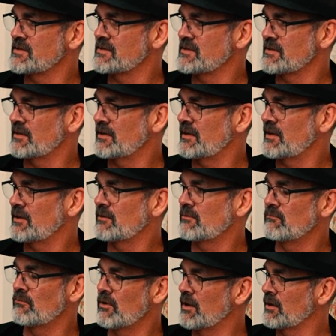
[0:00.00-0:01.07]
that
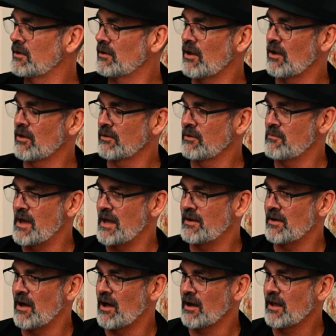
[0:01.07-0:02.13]
run along the
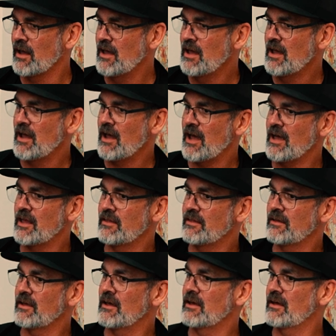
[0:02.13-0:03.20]
Médoc, and
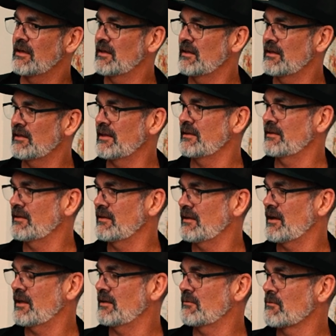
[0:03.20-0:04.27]
the
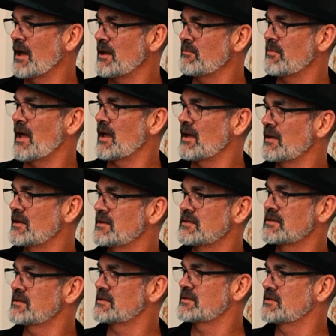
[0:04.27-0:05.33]
right bank
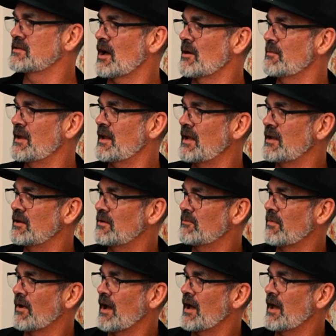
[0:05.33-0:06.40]
is dominated
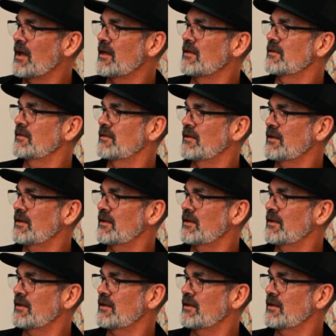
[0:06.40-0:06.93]
by the